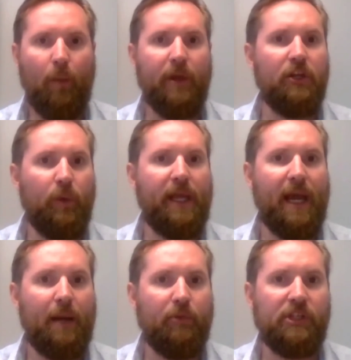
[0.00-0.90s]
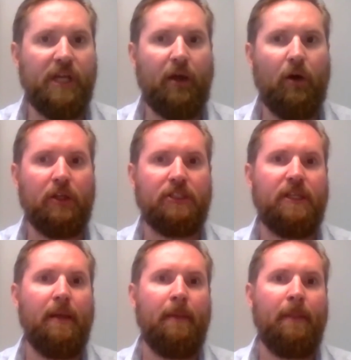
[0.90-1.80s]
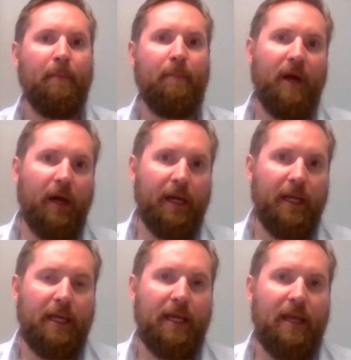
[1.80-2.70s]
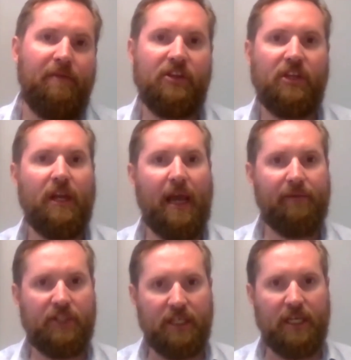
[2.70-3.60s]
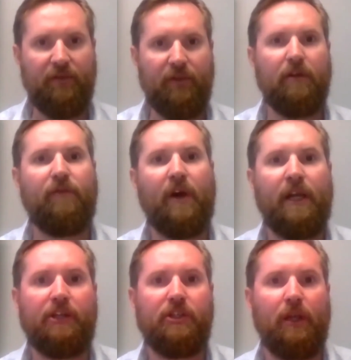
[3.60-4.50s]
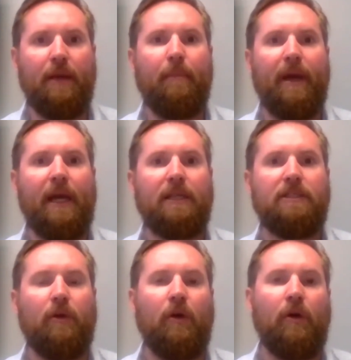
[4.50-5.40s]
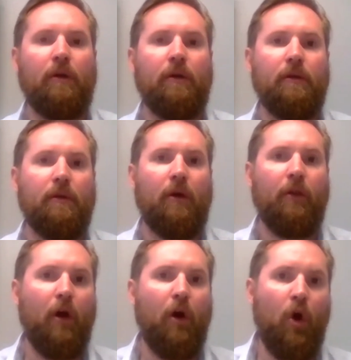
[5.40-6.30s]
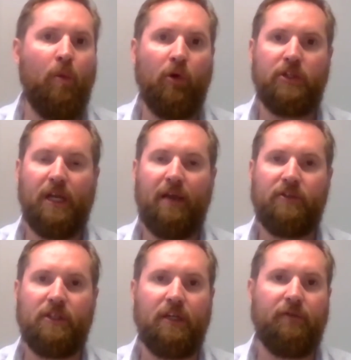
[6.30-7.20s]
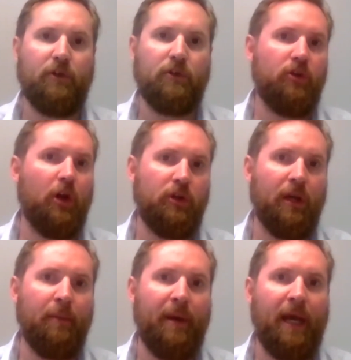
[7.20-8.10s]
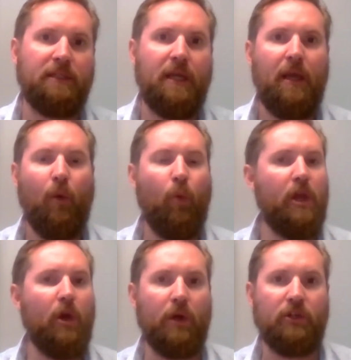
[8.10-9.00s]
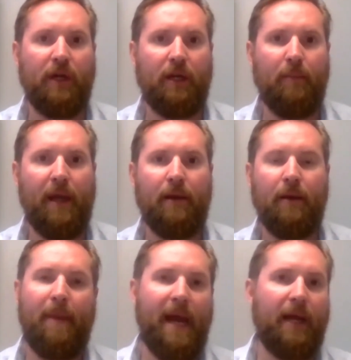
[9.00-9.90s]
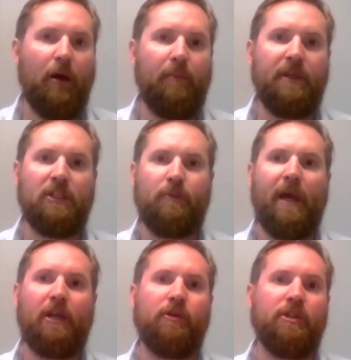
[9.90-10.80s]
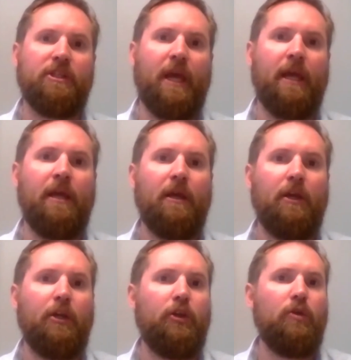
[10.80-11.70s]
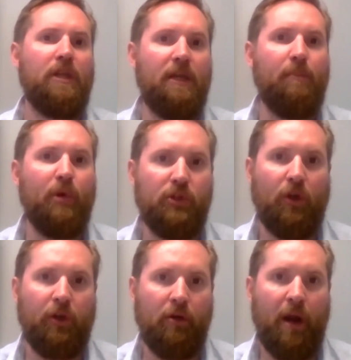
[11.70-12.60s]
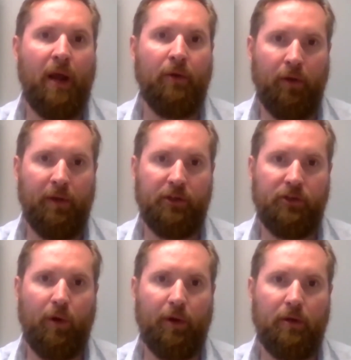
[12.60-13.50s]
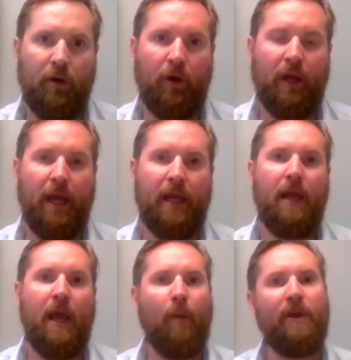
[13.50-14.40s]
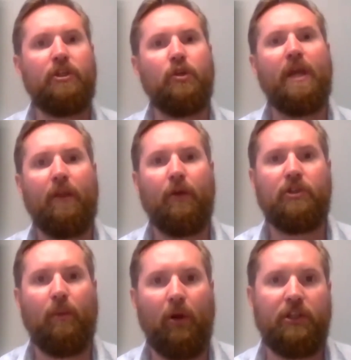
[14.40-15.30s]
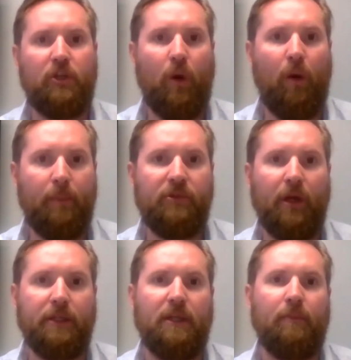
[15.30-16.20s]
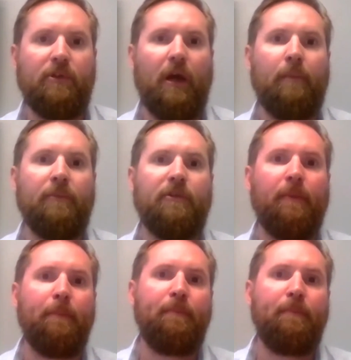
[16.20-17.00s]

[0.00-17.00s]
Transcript: We can project costs, but if this is going to have a significant financial impact on the home, or it's going to have significant structural impact, we always recommend and back up the inspector and say, you need boots on the ground on this one. Okay. And we do get those uploaded to our website sometimes.